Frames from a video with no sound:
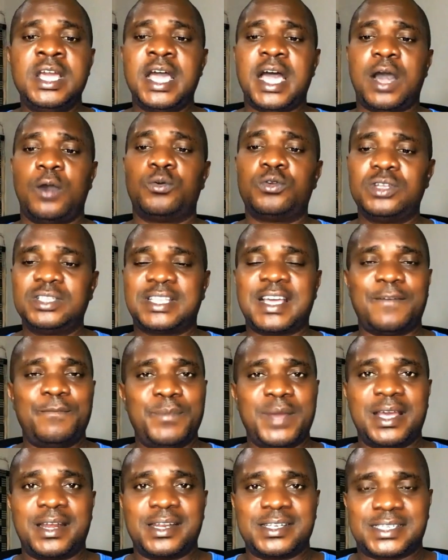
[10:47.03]
I wouldn't have
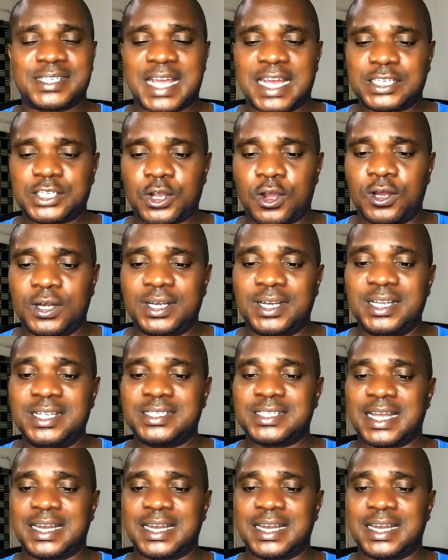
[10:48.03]
made research on this.